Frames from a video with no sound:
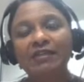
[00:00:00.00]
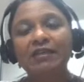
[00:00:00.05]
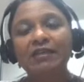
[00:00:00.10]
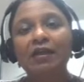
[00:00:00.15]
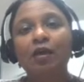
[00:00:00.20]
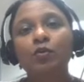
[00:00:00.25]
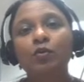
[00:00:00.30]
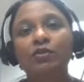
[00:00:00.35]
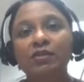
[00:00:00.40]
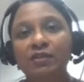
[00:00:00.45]

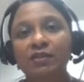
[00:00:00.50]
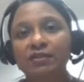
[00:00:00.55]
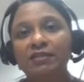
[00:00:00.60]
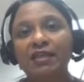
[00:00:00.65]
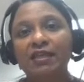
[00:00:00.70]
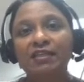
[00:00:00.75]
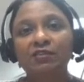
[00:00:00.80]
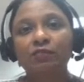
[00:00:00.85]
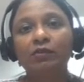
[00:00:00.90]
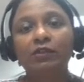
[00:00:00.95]
how
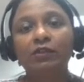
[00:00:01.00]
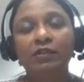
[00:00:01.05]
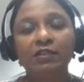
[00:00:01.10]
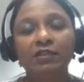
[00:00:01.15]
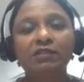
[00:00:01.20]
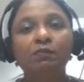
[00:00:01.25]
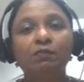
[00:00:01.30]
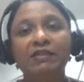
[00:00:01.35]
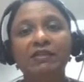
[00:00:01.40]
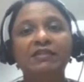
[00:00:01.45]
successful
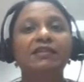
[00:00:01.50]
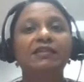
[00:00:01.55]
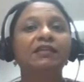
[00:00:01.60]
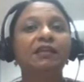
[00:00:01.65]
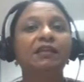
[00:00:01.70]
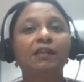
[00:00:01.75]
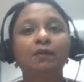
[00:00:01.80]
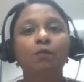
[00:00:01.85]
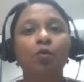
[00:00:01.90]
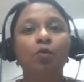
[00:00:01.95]
this
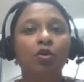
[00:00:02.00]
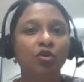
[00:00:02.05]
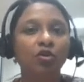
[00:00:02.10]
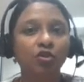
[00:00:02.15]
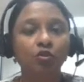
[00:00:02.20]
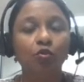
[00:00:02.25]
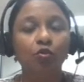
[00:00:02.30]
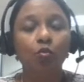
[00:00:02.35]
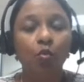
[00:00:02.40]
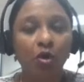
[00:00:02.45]
particular
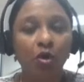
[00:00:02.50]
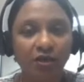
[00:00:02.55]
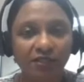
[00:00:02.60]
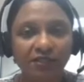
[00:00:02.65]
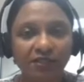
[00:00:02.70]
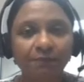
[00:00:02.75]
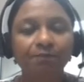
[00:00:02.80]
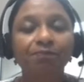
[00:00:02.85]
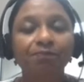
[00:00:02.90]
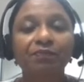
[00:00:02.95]
module
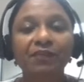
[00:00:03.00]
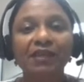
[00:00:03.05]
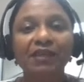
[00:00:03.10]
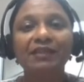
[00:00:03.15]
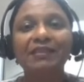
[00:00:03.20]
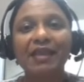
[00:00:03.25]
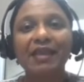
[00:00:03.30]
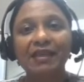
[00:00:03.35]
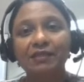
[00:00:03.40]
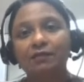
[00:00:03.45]
was.
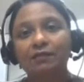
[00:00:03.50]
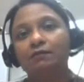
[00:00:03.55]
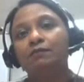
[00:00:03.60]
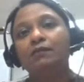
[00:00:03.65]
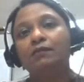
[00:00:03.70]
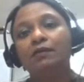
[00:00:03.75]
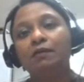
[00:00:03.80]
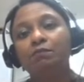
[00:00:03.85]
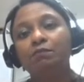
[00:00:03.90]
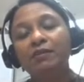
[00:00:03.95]
That
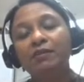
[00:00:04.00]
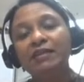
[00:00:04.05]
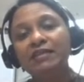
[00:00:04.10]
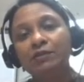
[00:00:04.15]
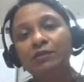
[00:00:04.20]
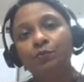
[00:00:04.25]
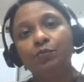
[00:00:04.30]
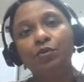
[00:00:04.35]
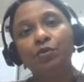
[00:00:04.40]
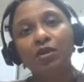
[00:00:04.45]

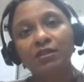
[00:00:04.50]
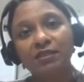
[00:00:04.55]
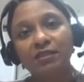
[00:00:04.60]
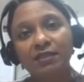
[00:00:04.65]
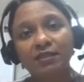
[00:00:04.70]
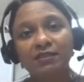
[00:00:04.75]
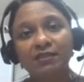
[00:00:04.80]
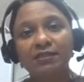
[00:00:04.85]
complete process